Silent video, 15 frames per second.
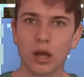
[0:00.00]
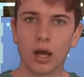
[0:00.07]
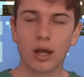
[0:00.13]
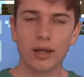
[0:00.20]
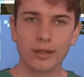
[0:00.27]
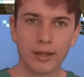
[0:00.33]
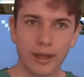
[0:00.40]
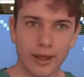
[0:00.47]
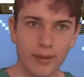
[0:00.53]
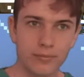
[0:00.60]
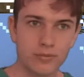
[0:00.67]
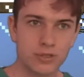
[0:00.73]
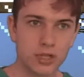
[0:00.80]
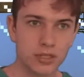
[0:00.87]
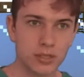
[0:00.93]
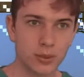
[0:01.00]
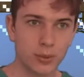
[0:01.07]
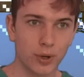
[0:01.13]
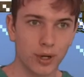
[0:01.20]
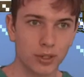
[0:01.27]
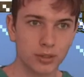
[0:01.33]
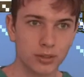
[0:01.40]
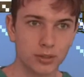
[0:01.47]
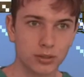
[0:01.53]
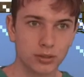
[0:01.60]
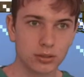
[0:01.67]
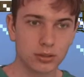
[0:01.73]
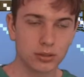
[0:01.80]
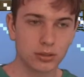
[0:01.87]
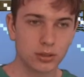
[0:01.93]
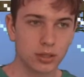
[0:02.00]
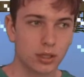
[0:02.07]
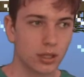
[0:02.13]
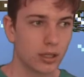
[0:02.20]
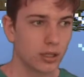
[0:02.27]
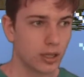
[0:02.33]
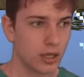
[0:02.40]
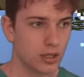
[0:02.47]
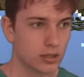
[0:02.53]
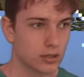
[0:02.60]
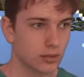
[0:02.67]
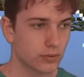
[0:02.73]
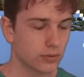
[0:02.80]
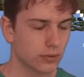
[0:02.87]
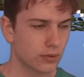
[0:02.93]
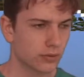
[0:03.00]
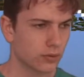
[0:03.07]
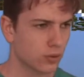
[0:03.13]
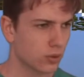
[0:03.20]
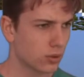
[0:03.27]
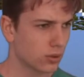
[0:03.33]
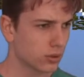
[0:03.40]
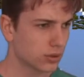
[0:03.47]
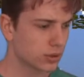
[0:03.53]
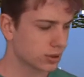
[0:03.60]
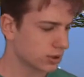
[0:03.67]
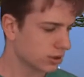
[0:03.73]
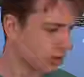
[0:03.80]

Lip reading: I am Jesse Braxton. Yes, of course.